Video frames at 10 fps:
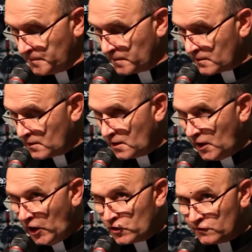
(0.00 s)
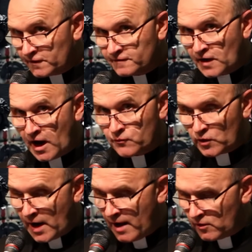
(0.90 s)
the planchette
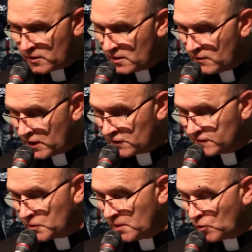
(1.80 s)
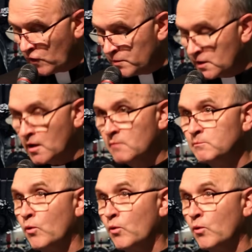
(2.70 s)
sliding across the letters in the moonlight,